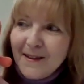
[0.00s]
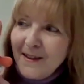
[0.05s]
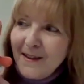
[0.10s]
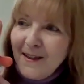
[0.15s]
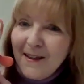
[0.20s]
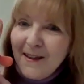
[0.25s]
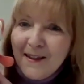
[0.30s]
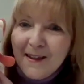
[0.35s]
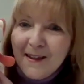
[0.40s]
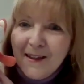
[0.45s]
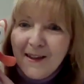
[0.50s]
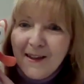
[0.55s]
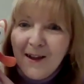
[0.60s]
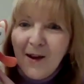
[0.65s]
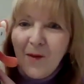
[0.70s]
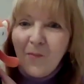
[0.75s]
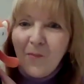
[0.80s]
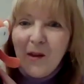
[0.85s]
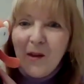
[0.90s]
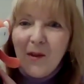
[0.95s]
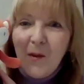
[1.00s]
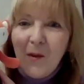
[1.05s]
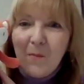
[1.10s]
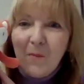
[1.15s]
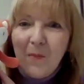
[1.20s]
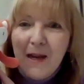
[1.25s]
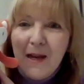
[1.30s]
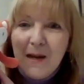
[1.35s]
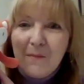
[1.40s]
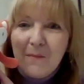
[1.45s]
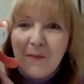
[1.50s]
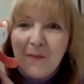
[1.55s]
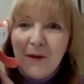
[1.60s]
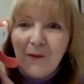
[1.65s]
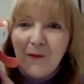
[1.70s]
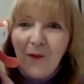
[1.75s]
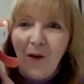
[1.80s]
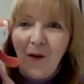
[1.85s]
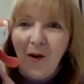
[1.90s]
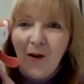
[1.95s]
See? With the baby
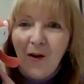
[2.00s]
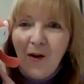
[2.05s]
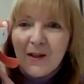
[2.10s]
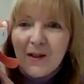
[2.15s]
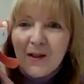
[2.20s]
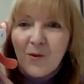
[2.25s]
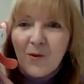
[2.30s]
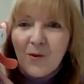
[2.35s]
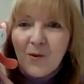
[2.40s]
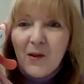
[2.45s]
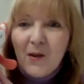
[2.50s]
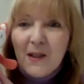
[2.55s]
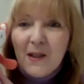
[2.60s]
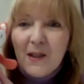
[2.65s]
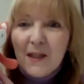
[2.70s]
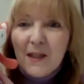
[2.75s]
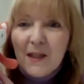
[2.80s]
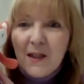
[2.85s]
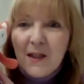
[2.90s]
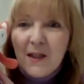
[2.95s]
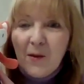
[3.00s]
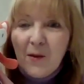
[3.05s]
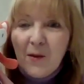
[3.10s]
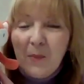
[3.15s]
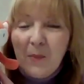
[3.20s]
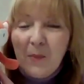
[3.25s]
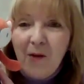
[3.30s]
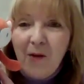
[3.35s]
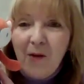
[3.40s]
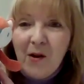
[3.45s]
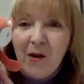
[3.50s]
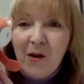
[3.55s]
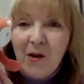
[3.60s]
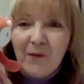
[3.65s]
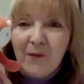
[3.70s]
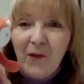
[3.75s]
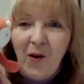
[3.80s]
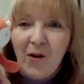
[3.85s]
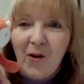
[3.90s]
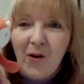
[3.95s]
fox. So this is the parent
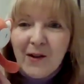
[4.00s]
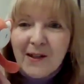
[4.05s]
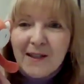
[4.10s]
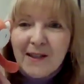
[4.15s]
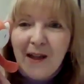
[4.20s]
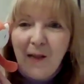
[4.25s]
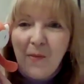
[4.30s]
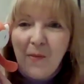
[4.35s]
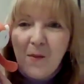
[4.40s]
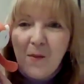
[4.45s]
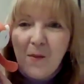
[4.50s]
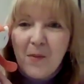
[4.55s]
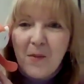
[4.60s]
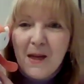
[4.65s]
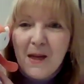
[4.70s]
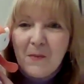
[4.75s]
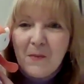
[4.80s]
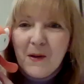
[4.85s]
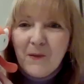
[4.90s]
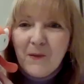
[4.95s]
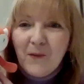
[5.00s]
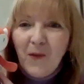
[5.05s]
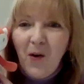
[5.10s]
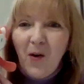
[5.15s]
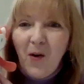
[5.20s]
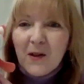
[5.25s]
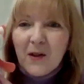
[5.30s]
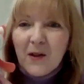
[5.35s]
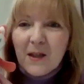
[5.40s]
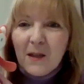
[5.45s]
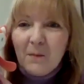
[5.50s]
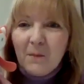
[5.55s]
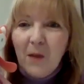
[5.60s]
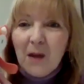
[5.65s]
fox and the baby fox.